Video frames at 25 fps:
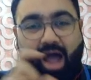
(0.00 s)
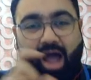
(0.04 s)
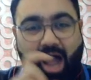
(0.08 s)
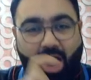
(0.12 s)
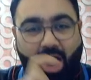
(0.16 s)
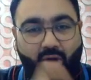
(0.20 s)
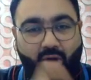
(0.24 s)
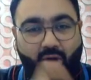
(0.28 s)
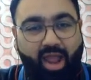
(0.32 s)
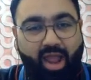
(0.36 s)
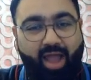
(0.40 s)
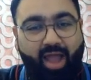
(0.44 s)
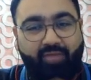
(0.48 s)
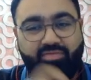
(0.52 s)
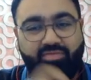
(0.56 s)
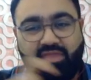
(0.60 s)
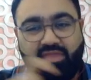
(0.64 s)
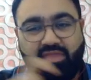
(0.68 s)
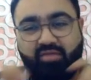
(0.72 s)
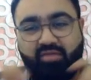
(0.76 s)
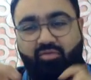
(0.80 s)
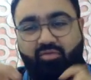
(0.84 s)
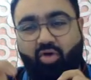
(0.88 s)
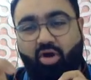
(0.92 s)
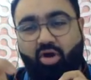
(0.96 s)
How have
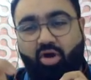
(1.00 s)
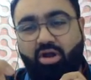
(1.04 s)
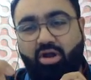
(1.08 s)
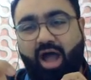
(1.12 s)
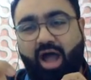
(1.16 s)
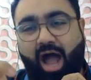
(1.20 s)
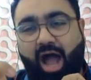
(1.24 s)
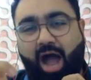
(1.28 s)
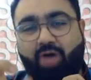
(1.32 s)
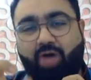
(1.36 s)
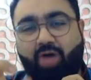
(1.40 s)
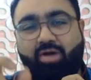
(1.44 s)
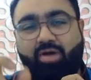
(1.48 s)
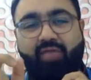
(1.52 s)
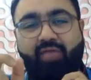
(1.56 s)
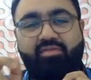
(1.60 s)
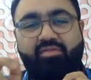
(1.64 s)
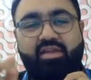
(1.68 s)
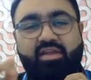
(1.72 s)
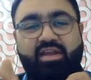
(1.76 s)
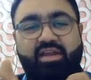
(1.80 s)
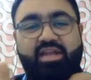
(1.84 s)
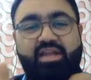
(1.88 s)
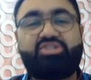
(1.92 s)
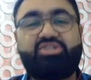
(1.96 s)
they evolved? How have
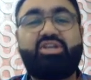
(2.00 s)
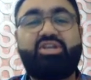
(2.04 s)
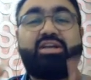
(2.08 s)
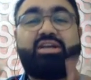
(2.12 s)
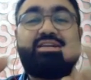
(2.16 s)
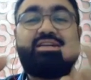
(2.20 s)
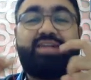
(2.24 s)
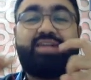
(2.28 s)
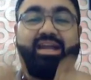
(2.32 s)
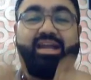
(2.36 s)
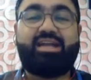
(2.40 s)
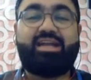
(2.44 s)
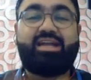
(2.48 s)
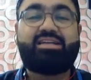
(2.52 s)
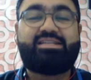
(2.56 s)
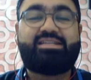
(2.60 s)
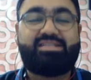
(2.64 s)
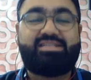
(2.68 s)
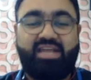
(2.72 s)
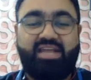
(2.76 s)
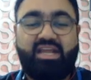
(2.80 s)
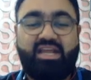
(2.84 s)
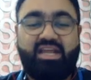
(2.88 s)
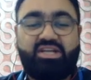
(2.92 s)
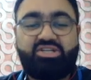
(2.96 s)
they reached the current
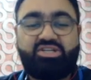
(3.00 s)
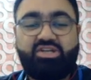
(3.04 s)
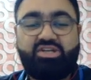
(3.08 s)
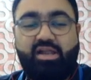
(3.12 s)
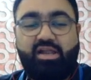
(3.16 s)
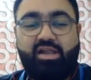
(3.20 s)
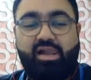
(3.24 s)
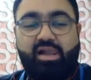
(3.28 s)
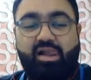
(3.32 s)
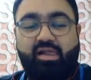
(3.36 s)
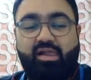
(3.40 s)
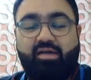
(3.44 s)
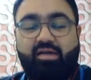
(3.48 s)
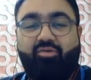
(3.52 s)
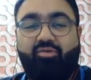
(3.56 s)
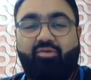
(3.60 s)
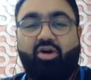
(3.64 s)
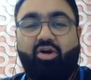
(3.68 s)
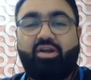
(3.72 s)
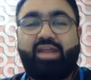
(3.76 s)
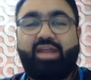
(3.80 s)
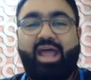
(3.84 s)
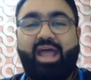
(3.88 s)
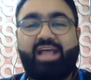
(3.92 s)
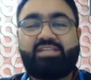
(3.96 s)
stage?
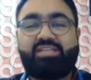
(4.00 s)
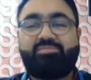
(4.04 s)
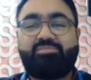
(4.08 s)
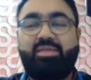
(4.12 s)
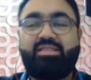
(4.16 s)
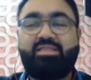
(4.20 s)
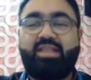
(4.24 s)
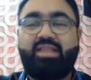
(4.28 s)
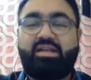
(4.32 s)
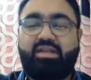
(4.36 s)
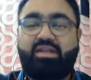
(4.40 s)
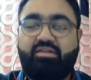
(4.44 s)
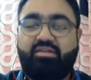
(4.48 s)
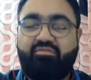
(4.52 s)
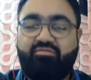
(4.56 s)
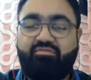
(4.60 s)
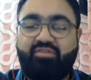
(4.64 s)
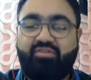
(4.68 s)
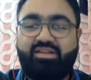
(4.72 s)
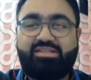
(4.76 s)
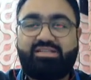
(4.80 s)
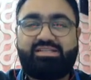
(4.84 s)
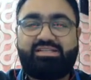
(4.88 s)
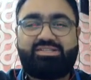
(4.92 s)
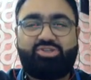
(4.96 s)
What has been the
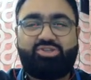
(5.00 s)
difference